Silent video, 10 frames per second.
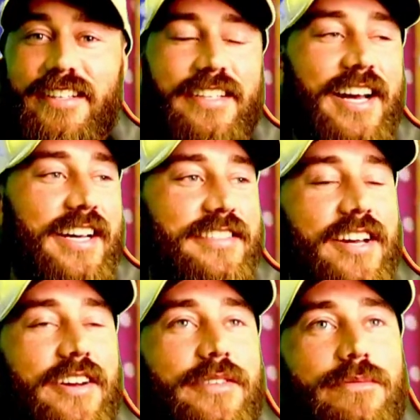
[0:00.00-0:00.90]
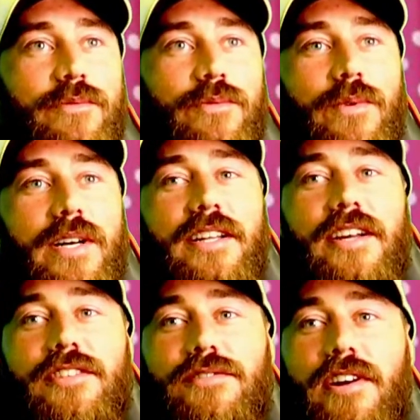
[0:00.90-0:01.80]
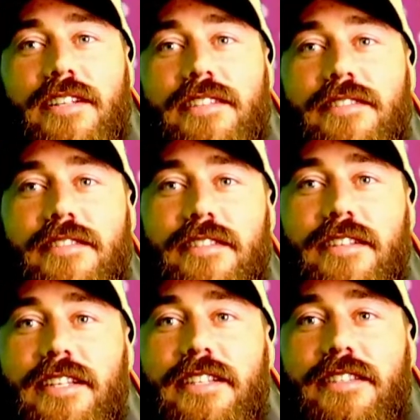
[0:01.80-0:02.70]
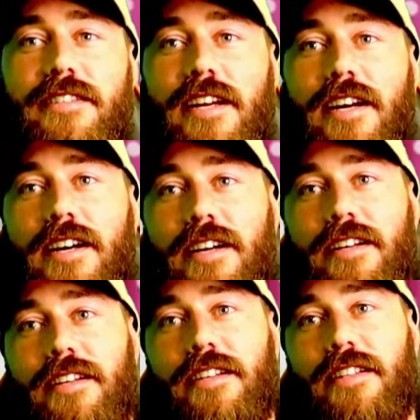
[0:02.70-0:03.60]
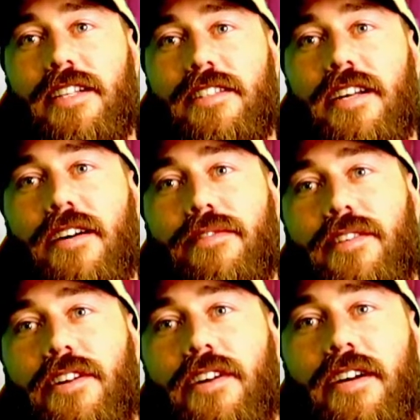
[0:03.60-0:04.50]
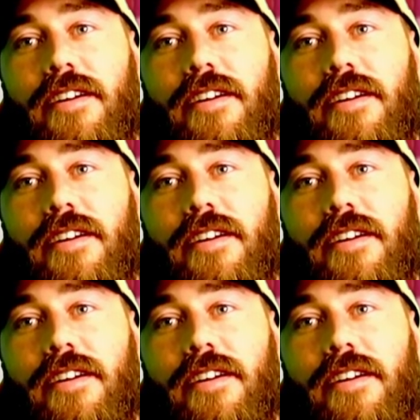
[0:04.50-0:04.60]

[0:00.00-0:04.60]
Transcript: Nah, so one of those runs is that's half a tyre.